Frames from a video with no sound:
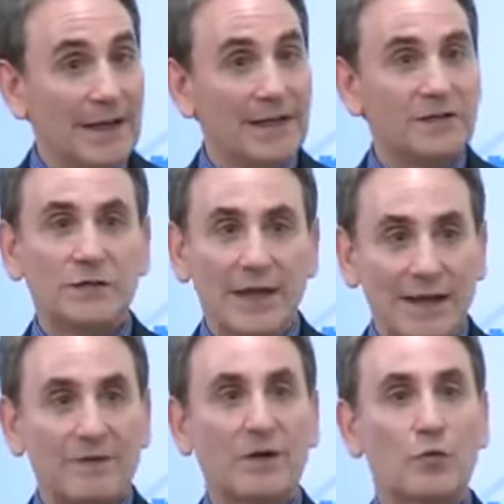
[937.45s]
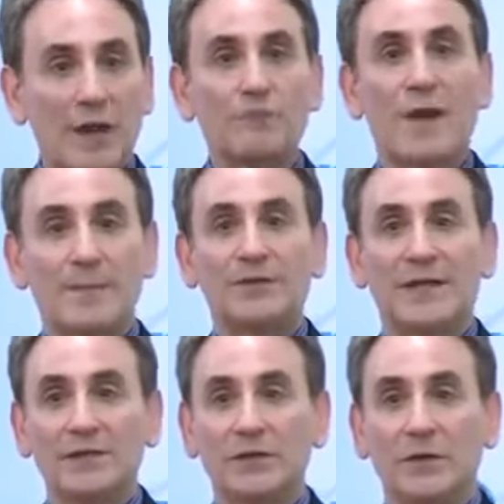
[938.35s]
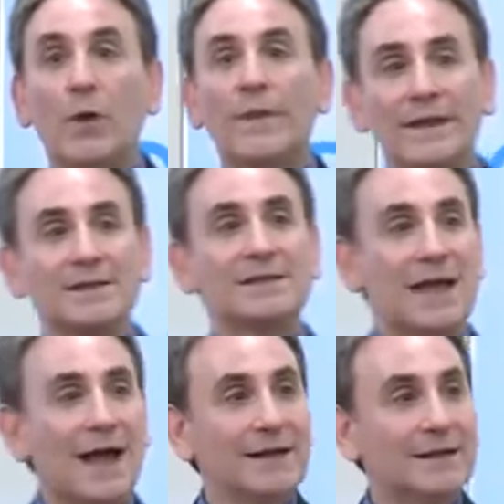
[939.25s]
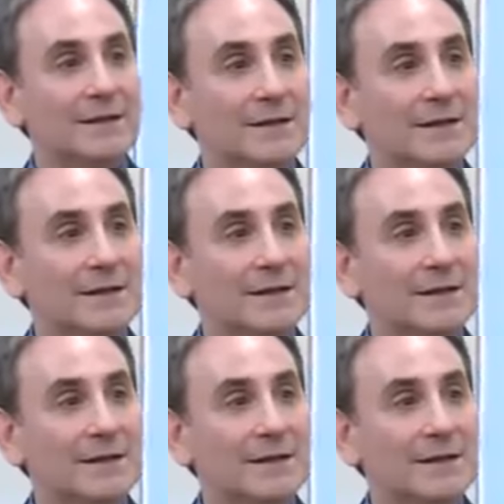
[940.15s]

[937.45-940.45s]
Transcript: And so they have a great reputation. And what they decided